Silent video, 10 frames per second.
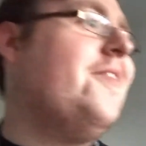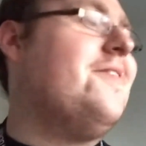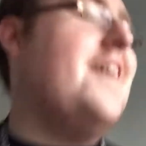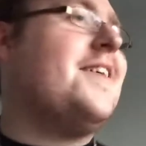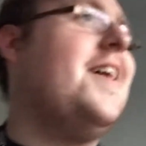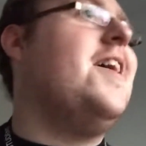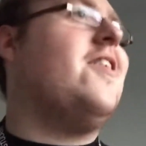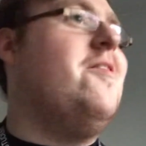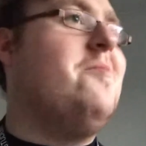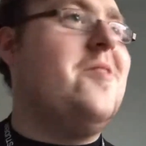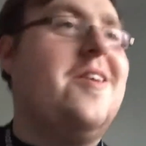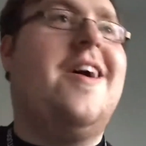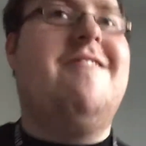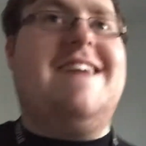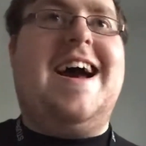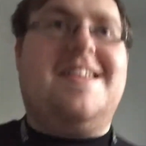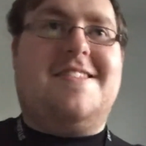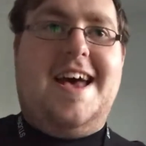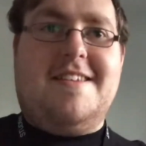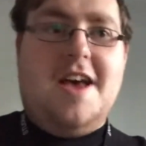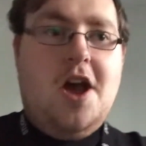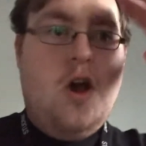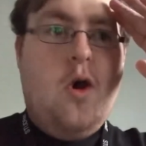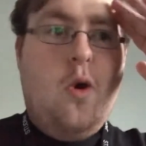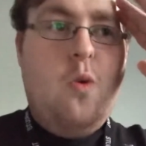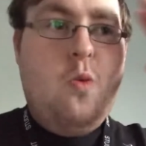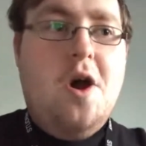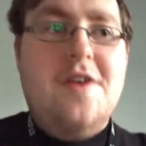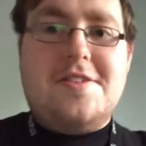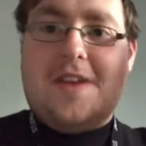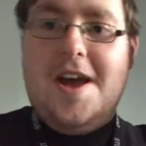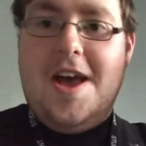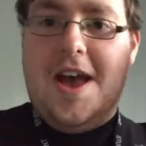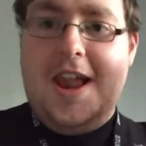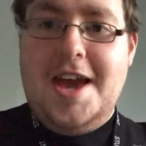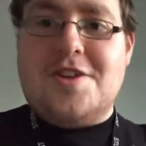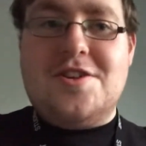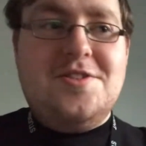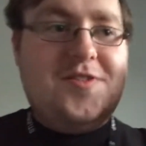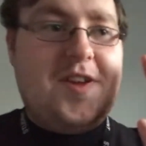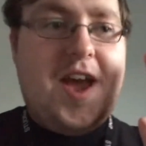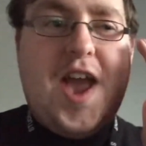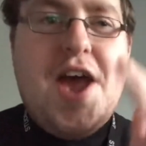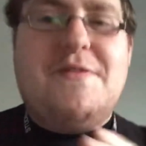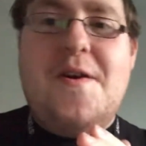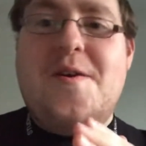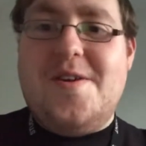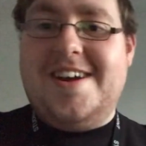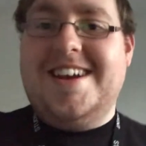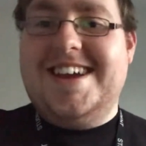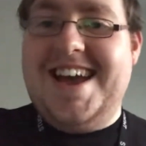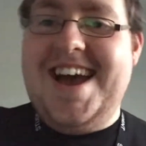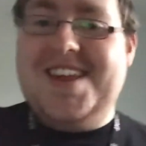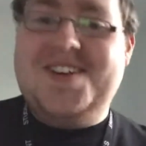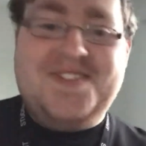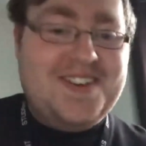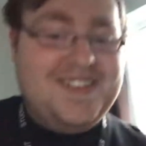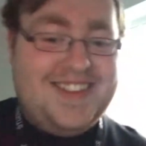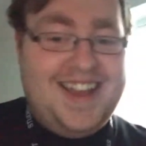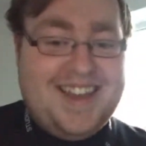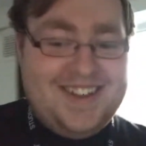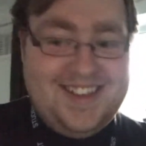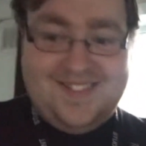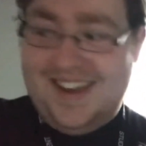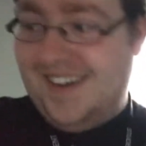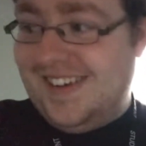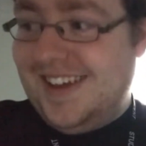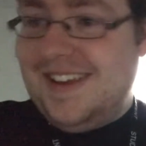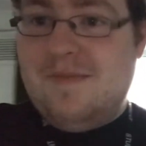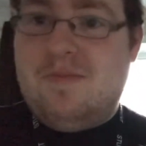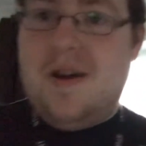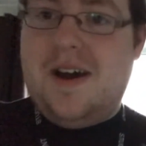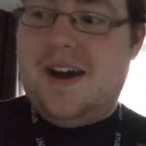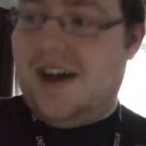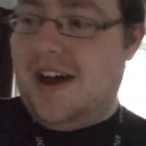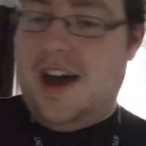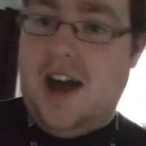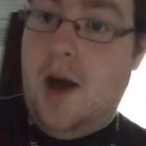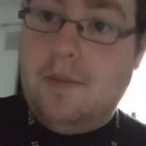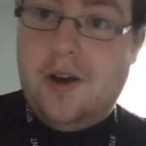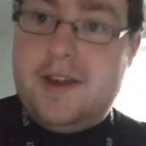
like Conan Book guy react says, "Worst election ever," and it feels like it as well. But I'm not